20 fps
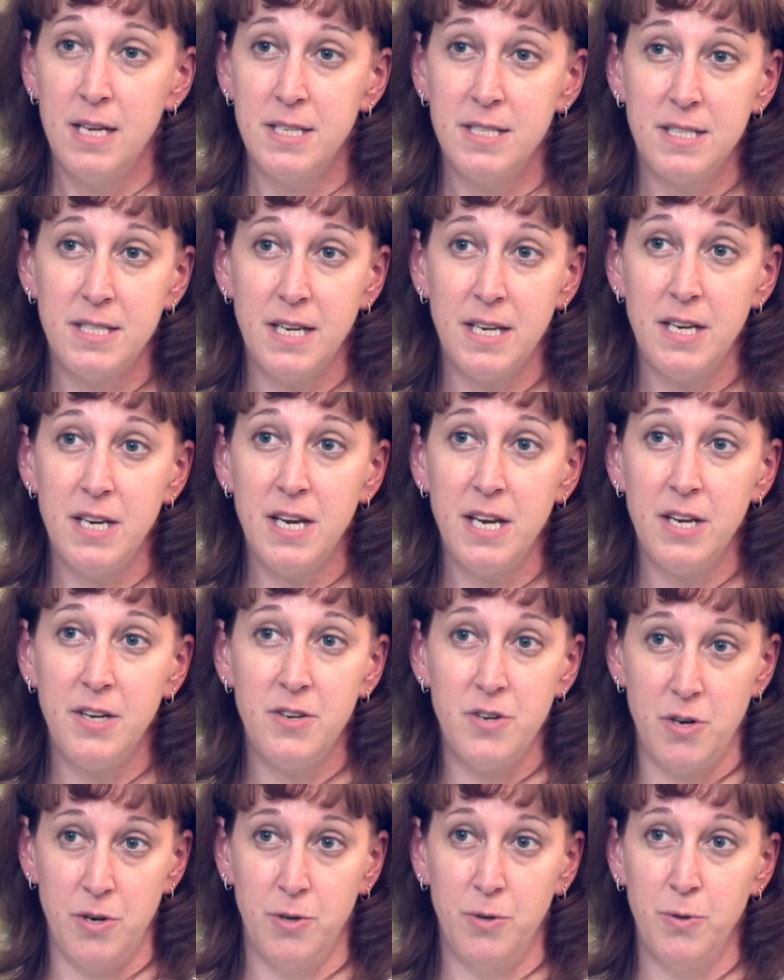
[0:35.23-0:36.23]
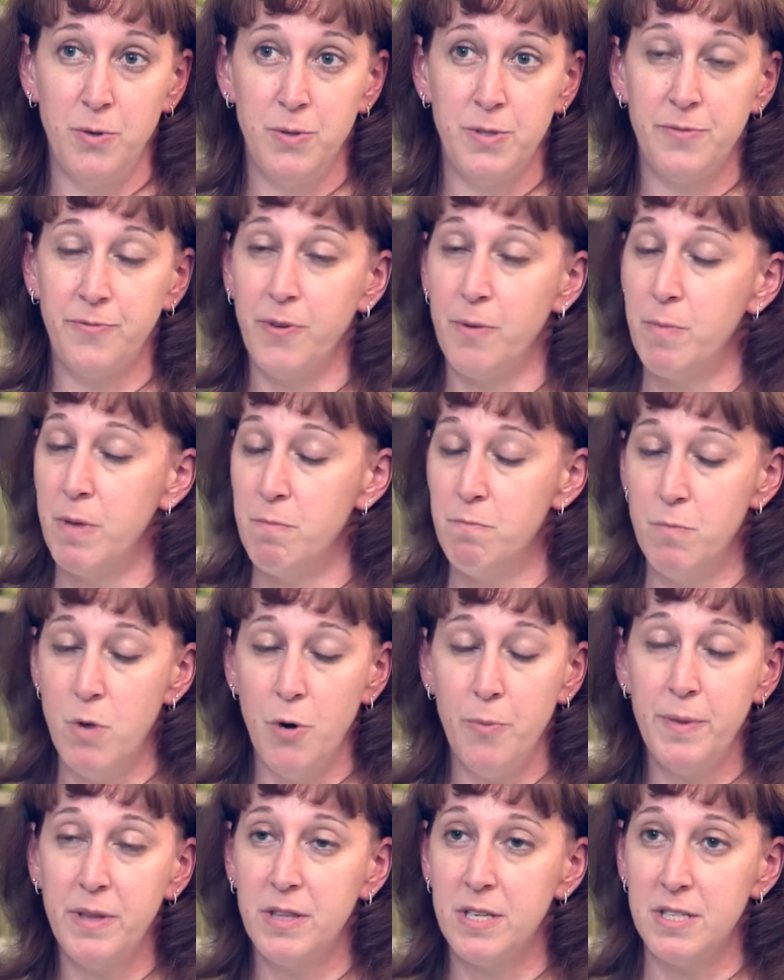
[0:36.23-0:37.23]
Sydney knows from the
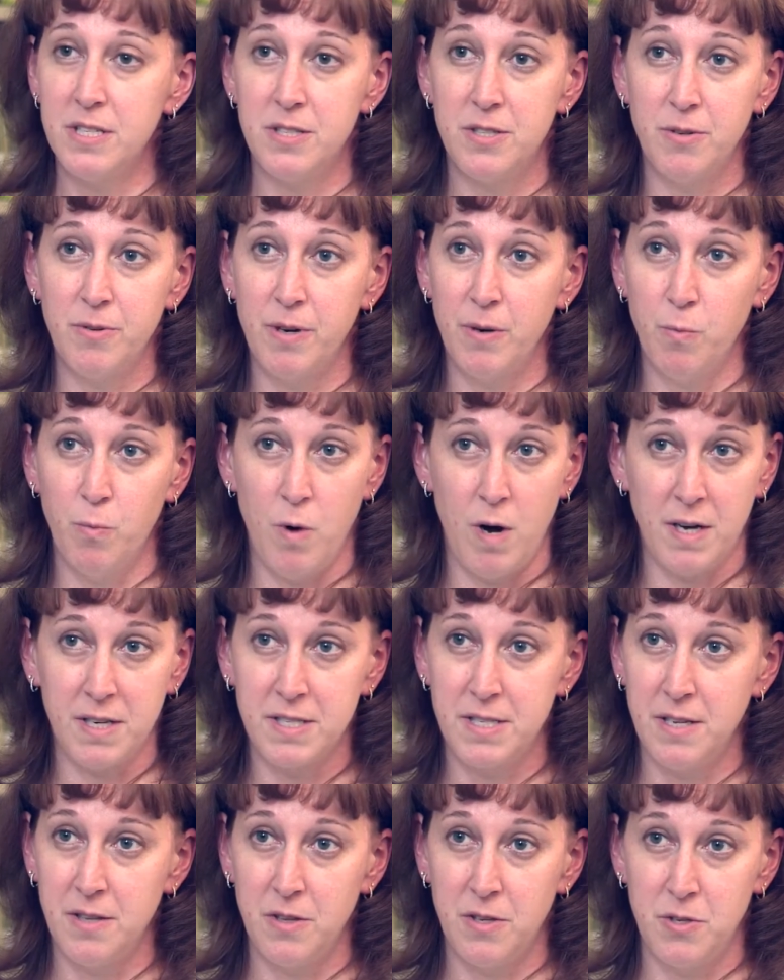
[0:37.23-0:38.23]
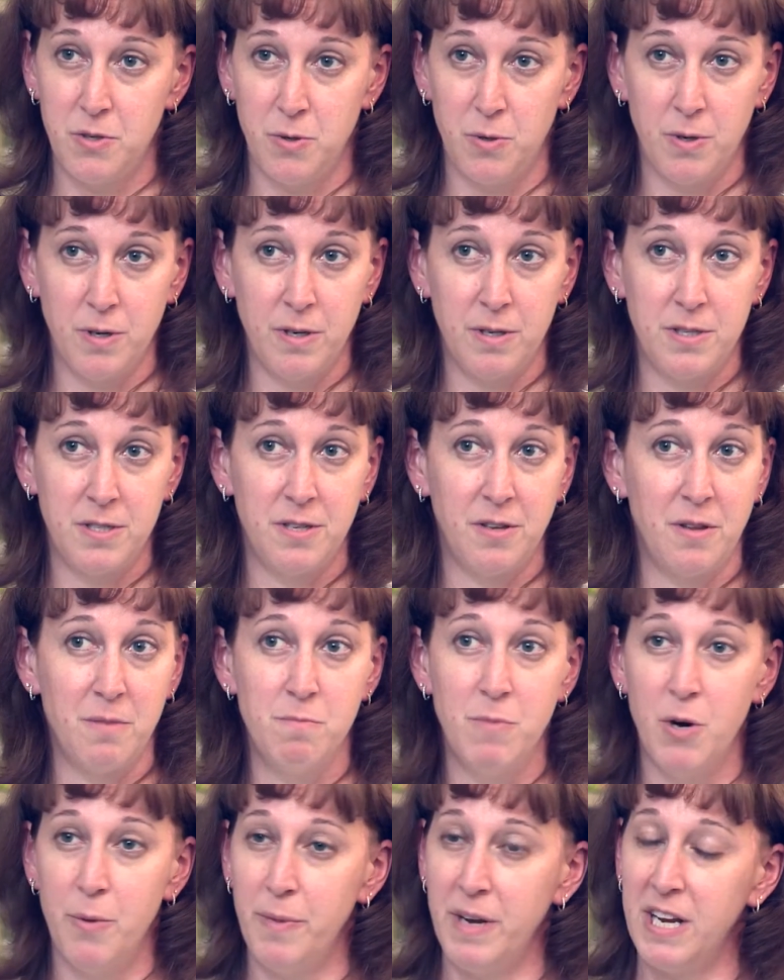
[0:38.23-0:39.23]
moment this student walks in the door to the
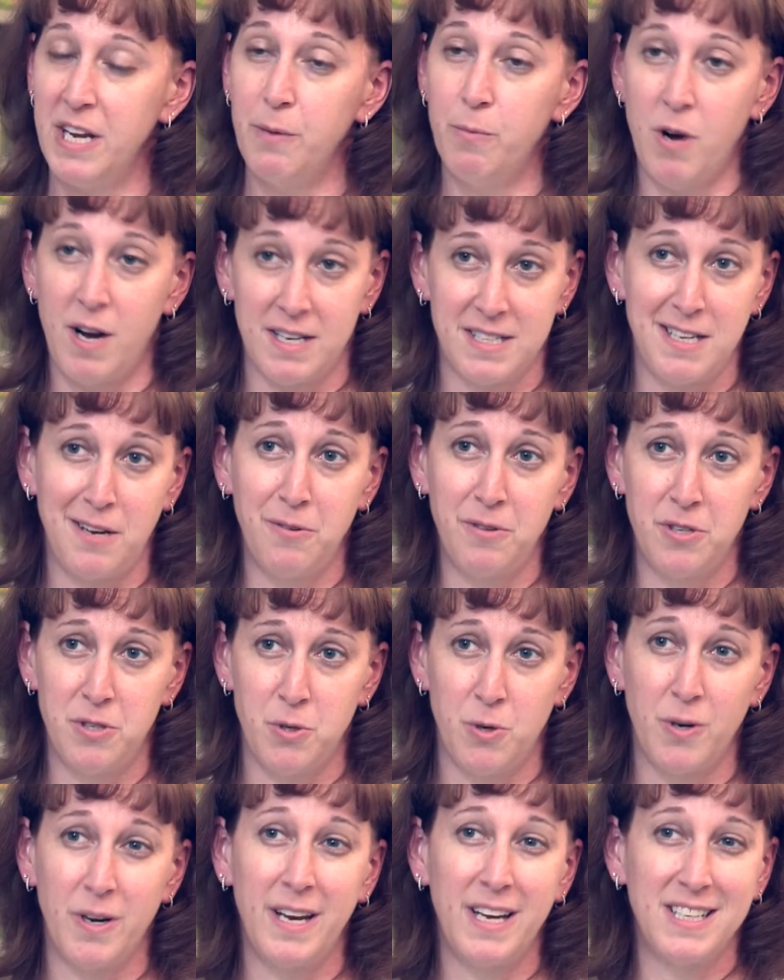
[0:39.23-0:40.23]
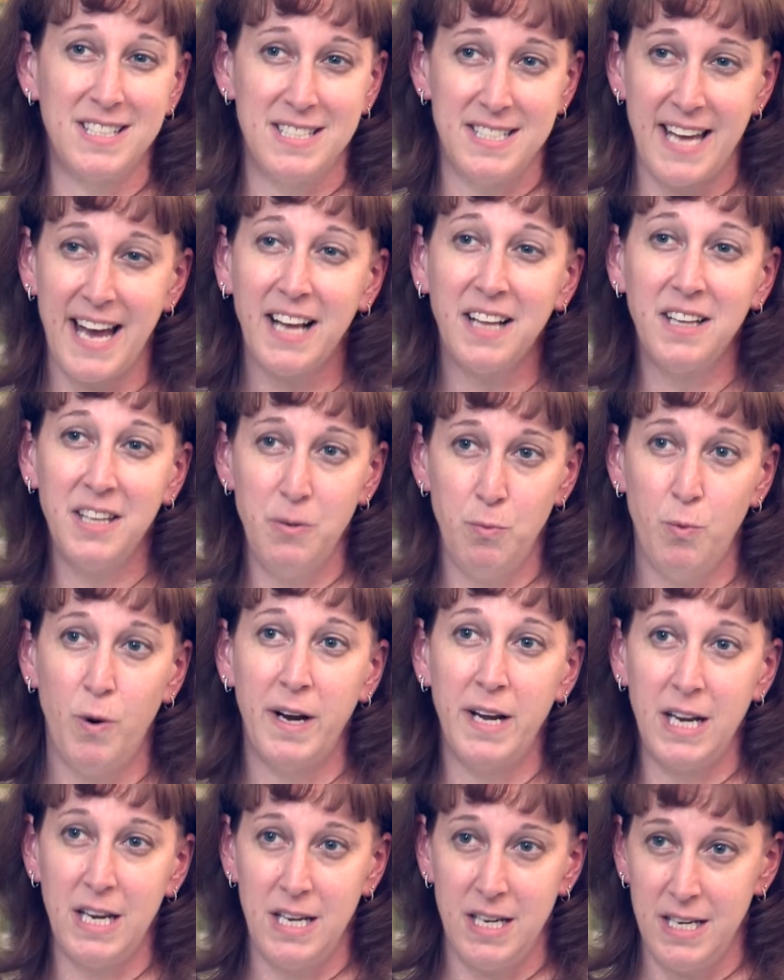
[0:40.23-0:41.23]
moment he walks out the door exactly
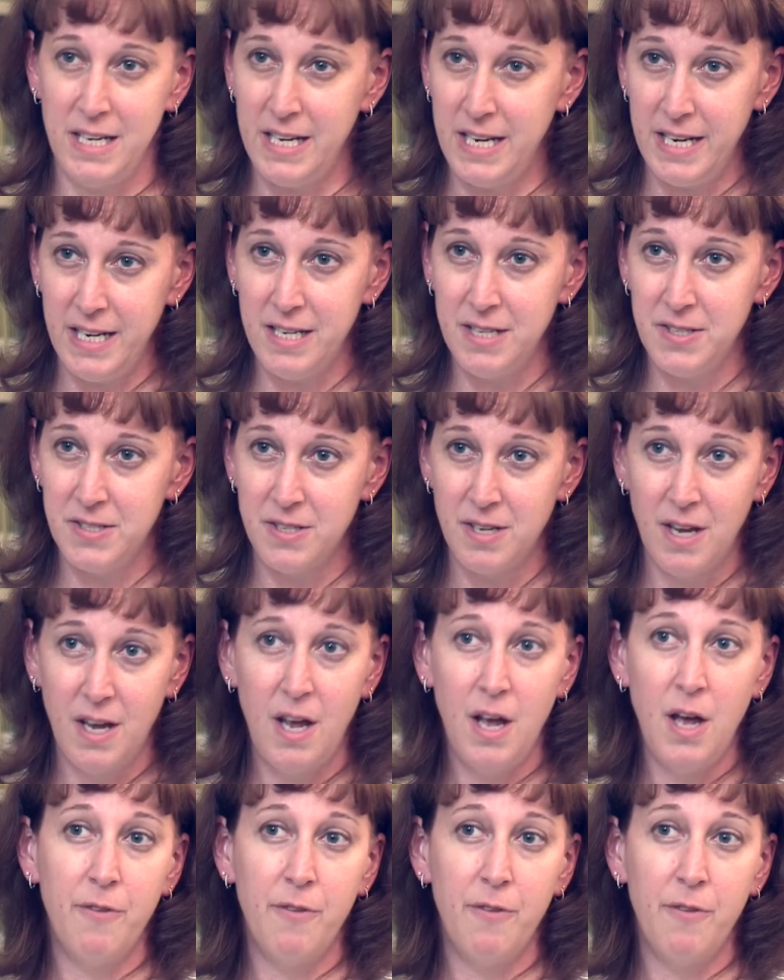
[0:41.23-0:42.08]
what he needs